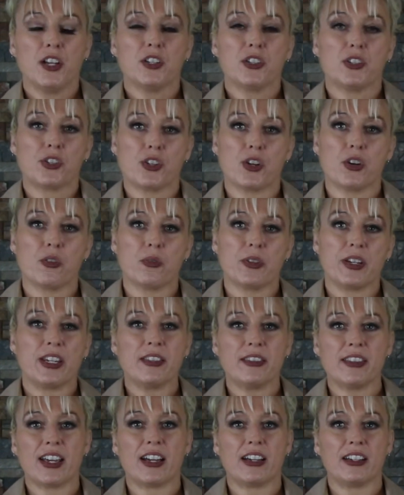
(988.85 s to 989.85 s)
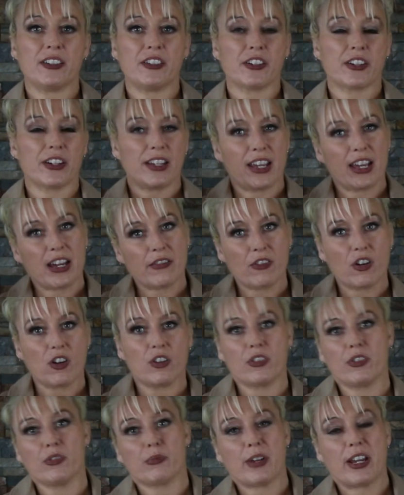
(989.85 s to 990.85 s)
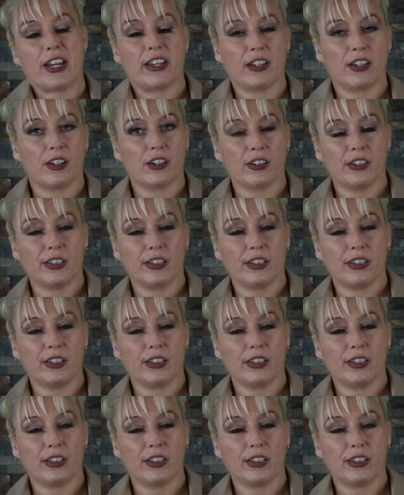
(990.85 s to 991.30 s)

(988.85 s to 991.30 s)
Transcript: So in that, you're going to have all the regular